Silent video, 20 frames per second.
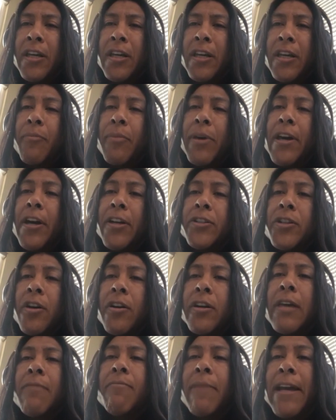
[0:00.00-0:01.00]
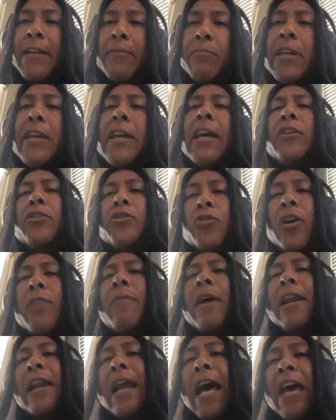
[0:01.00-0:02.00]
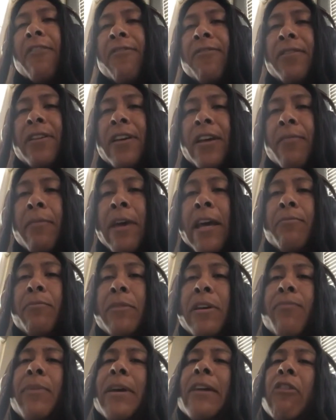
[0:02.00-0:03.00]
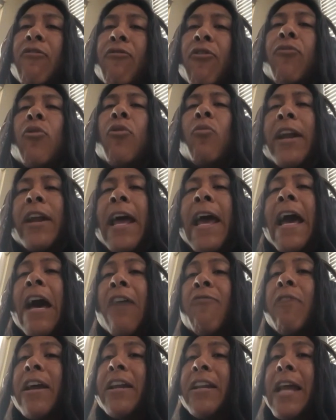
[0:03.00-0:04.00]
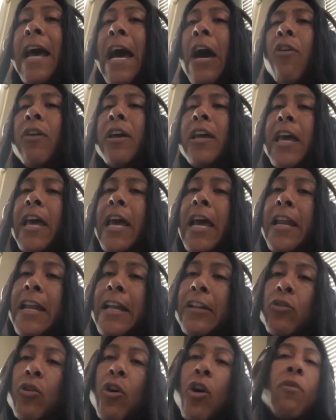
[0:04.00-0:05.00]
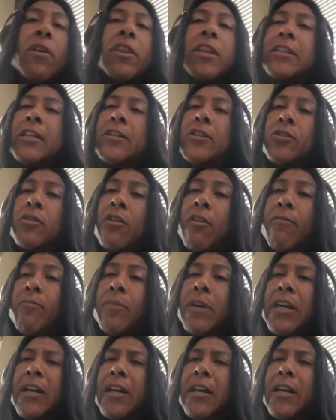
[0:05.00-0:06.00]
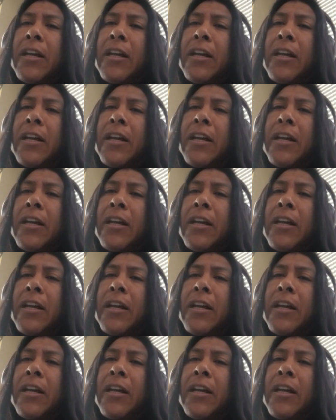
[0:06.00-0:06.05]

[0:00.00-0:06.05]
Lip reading: Being a junkie made me enjoy my life, made me be grateful for what I have right now, and let go of what doesn't serve me.